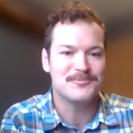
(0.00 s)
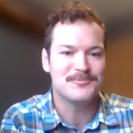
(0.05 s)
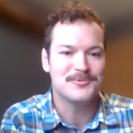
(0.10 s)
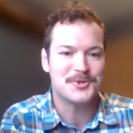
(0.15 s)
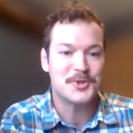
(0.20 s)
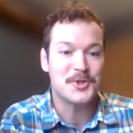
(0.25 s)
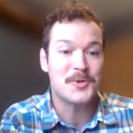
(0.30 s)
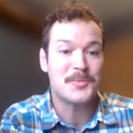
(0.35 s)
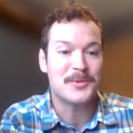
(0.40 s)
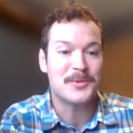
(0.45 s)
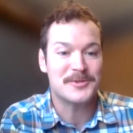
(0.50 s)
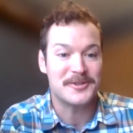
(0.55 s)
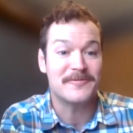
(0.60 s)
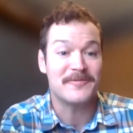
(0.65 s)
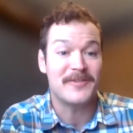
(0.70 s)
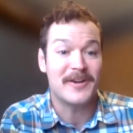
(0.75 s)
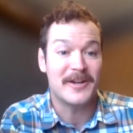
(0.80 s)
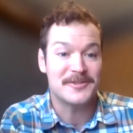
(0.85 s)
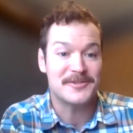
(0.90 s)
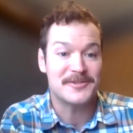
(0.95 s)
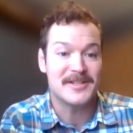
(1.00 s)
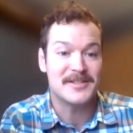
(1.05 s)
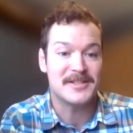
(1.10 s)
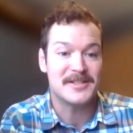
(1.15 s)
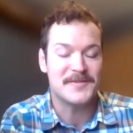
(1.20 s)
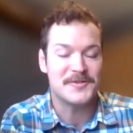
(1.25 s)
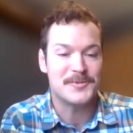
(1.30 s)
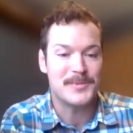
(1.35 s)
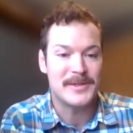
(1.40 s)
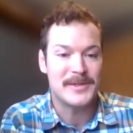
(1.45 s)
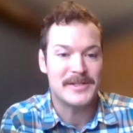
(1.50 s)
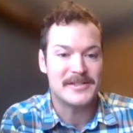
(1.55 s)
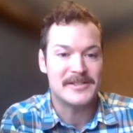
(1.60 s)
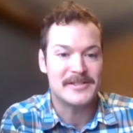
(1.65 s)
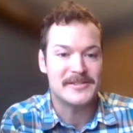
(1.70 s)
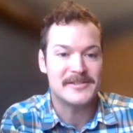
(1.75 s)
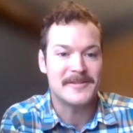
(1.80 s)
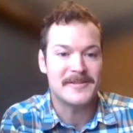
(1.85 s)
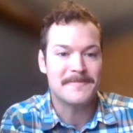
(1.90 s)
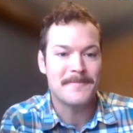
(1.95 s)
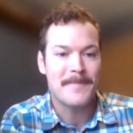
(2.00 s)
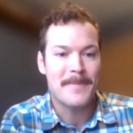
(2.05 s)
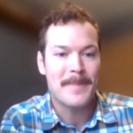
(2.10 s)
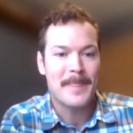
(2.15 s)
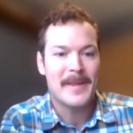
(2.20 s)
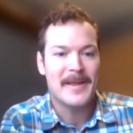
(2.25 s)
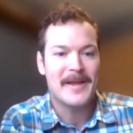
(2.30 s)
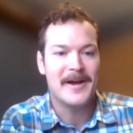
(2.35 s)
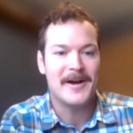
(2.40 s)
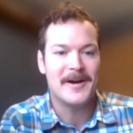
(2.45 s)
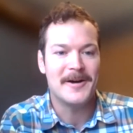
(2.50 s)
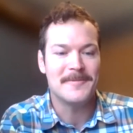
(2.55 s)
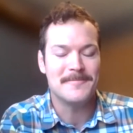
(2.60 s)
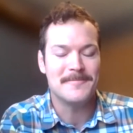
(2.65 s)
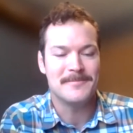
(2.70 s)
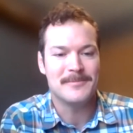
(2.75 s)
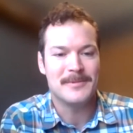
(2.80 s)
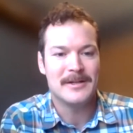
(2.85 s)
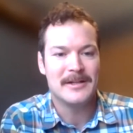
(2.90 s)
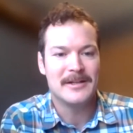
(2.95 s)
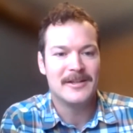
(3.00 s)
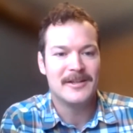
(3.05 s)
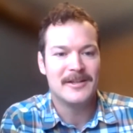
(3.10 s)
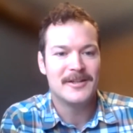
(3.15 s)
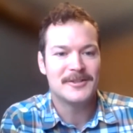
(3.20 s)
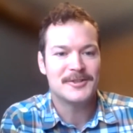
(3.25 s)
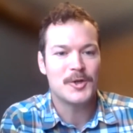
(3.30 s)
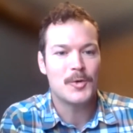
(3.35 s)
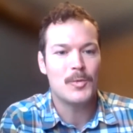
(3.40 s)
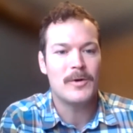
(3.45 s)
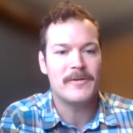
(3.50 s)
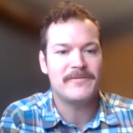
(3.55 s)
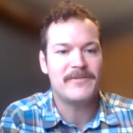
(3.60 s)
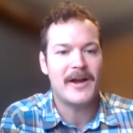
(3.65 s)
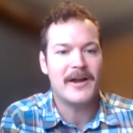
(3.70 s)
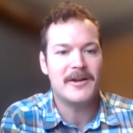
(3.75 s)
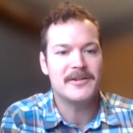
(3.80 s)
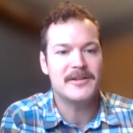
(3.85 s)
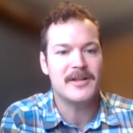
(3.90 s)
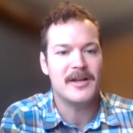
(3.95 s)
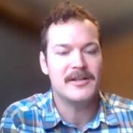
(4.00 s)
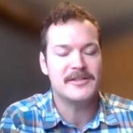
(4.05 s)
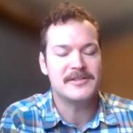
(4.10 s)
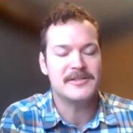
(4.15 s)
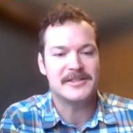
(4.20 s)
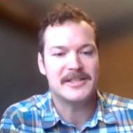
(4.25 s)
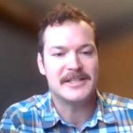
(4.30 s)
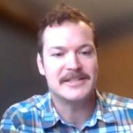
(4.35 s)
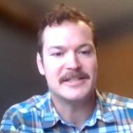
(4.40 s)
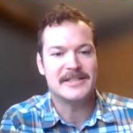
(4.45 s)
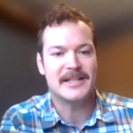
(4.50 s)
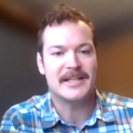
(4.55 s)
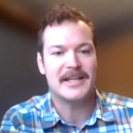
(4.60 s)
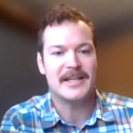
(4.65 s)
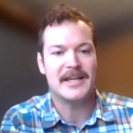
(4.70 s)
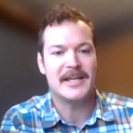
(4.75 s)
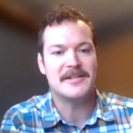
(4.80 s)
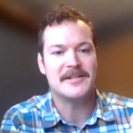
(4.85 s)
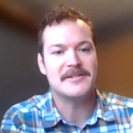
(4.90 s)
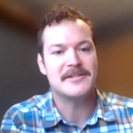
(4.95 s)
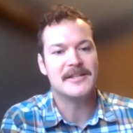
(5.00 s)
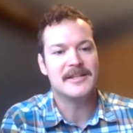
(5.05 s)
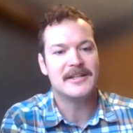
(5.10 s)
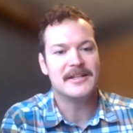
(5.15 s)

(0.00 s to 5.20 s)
junipers are fire sensitive species. So what fire does is it can